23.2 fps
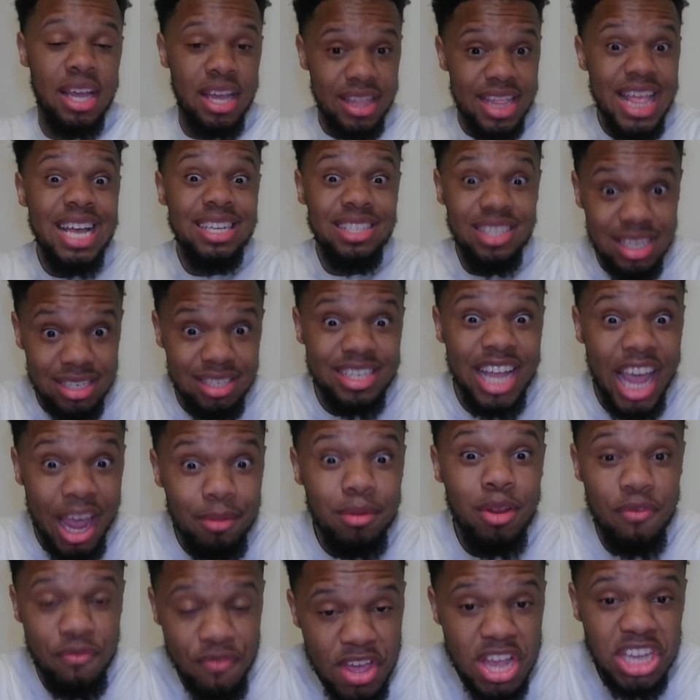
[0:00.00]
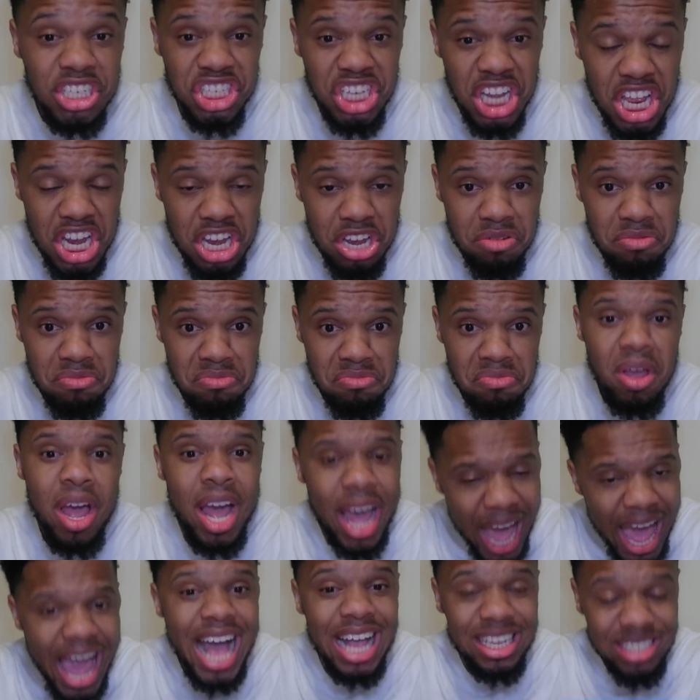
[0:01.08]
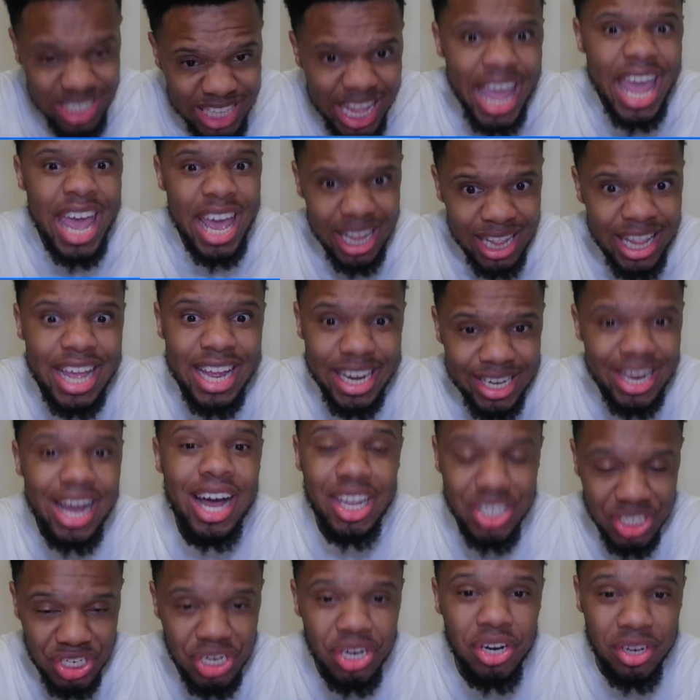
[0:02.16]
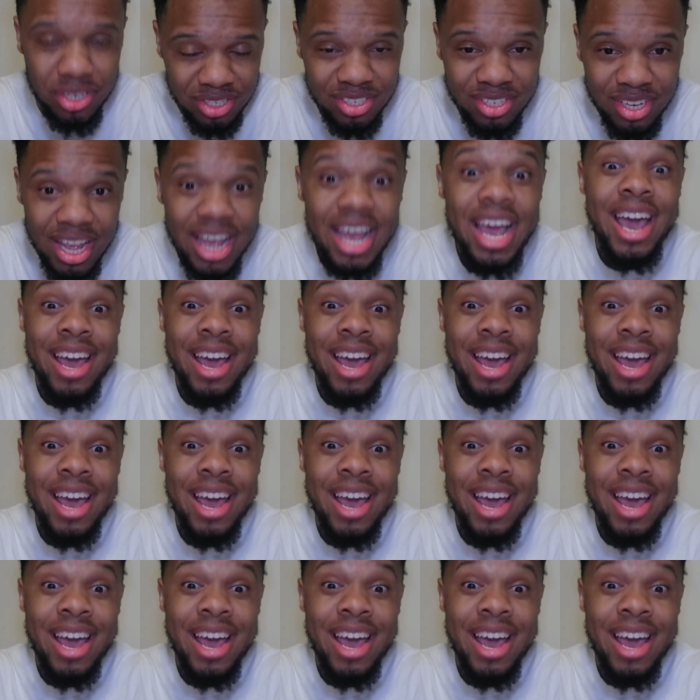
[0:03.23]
That's the same division as the LA Dodgers.